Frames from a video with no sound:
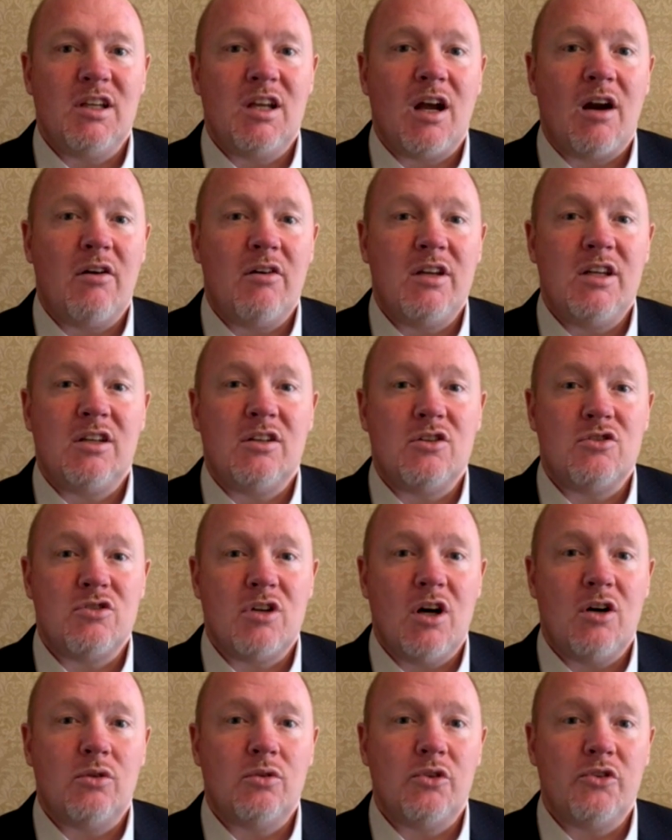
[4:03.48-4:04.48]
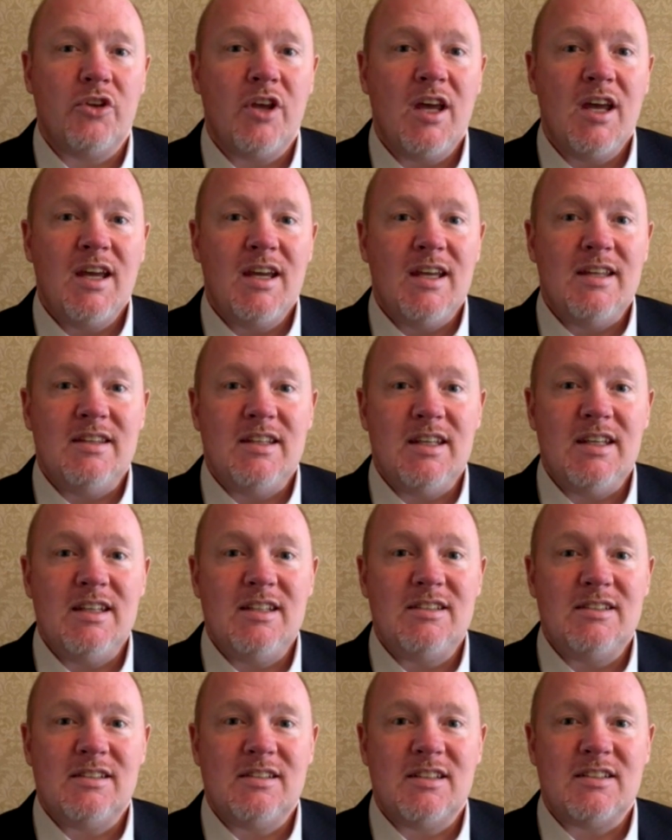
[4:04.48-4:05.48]
currently controls in the
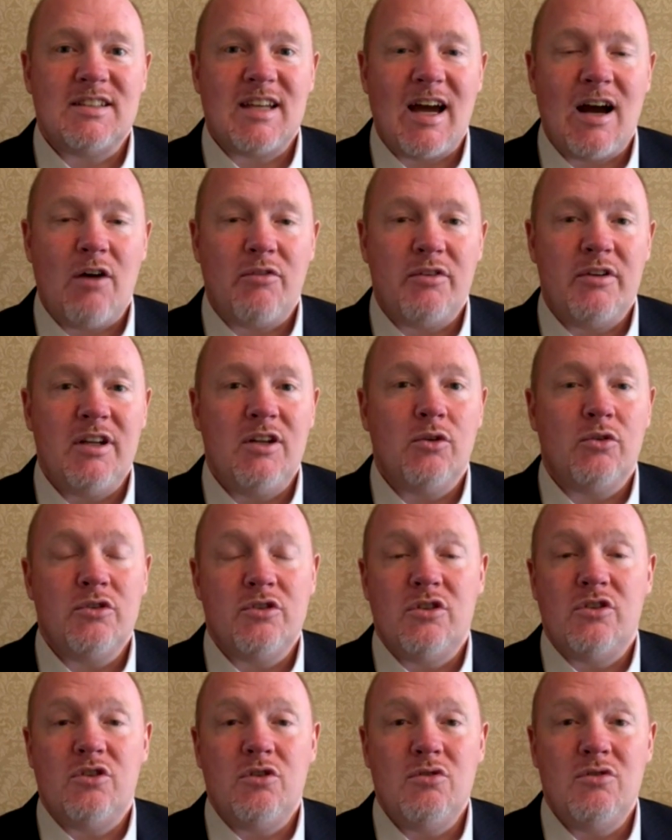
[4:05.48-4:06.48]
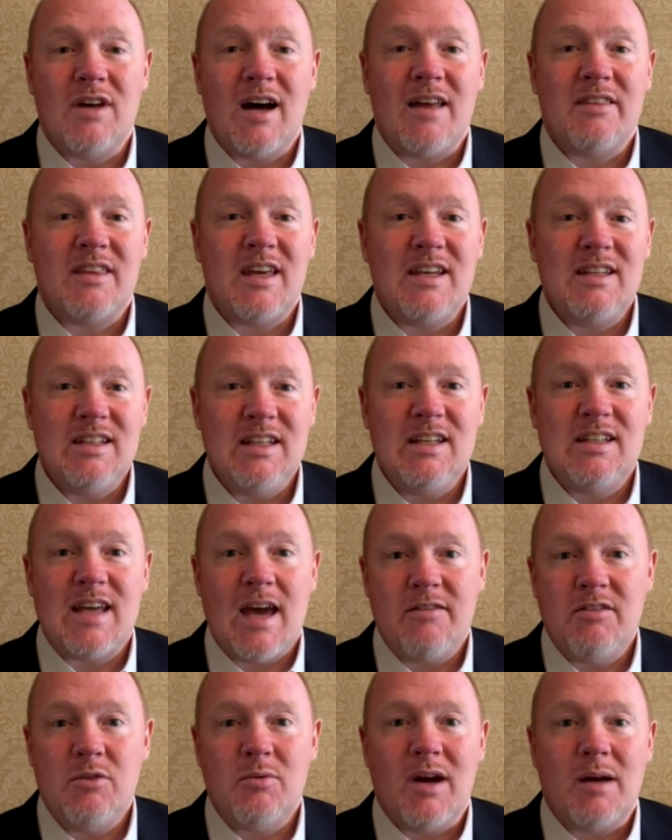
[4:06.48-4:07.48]
east and the south. And in order to do that, they need
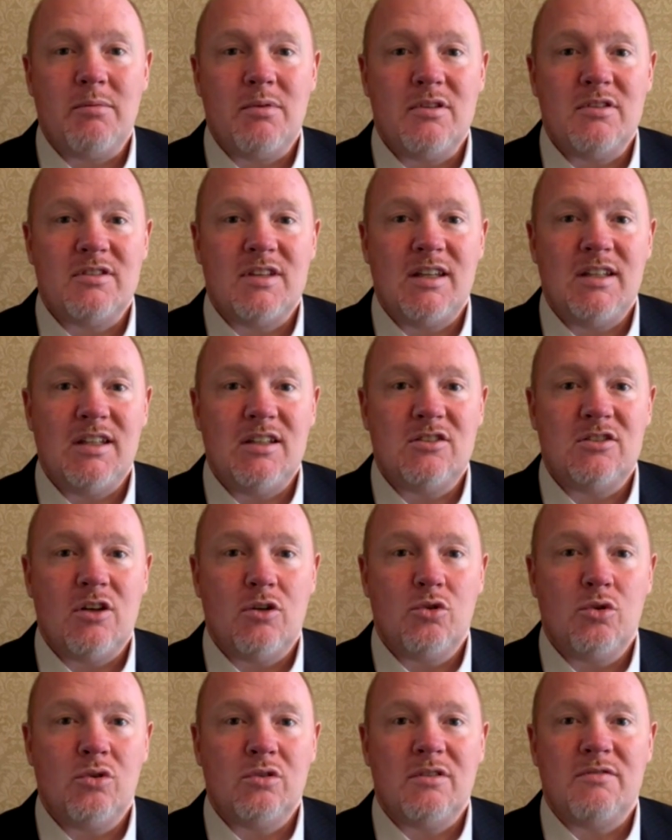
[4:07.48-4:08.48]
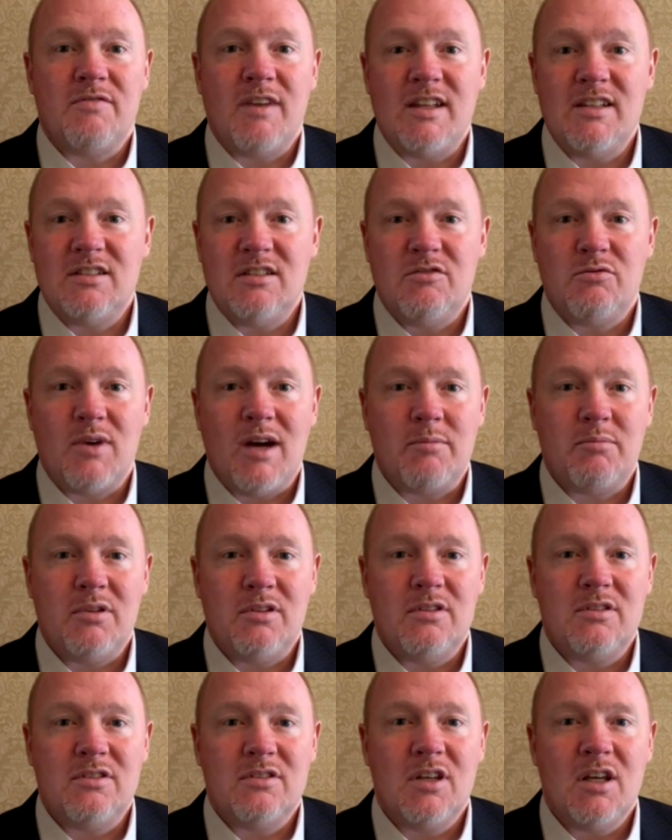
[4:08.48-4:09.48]
heavy weapons. They need so-called offensive
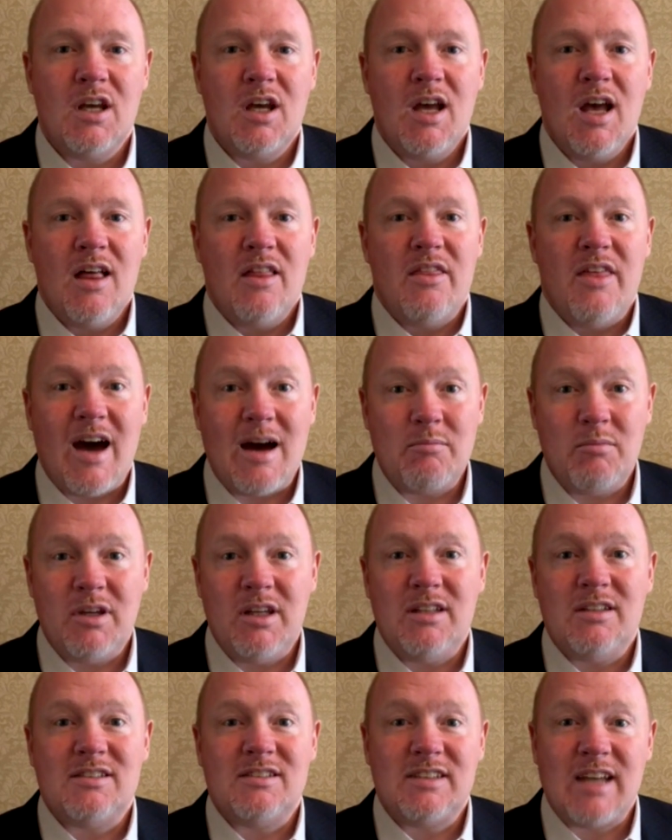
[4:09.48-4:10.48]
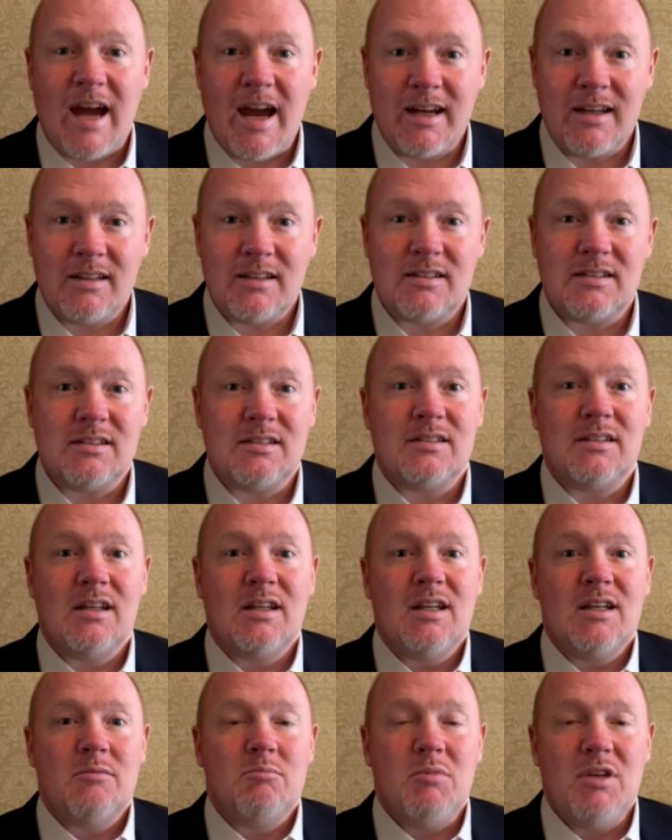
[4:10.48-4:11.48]
weapons. That means tanks,
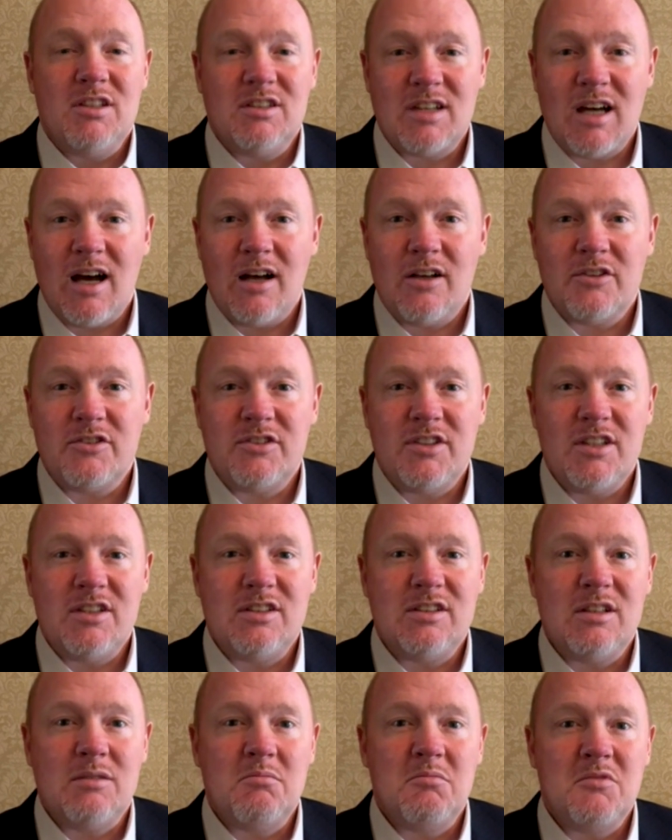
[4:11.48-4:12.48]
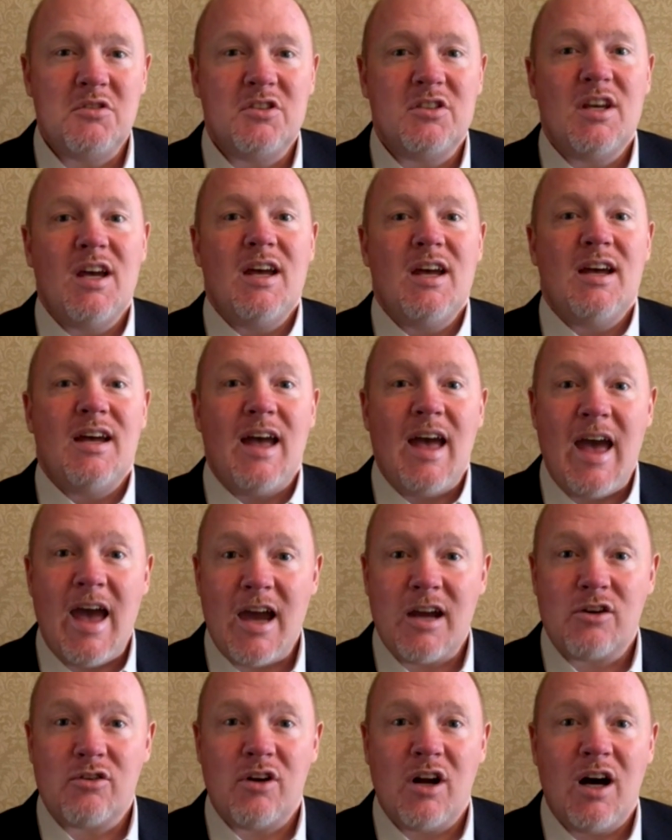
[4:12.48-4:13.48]
missile systems,
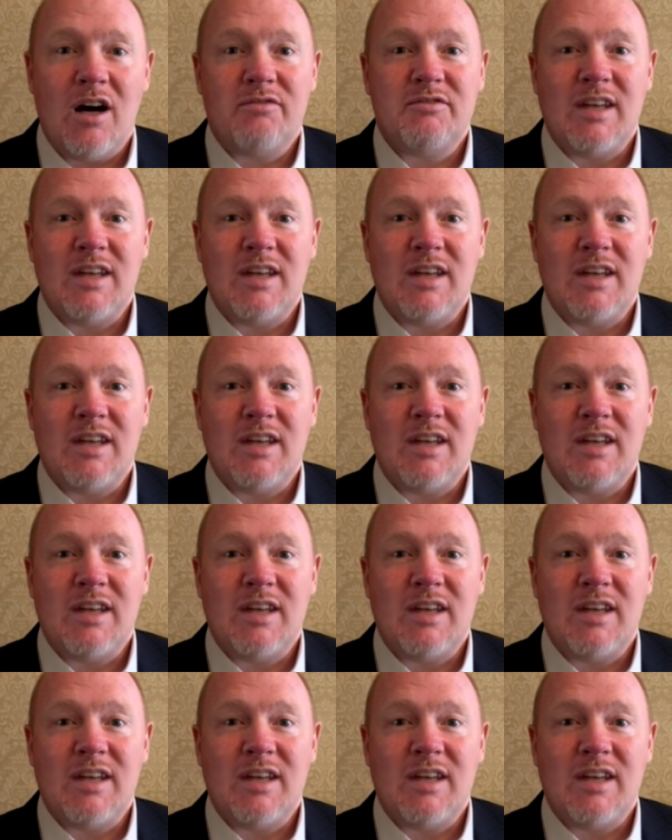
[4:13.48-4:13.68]
aircraft,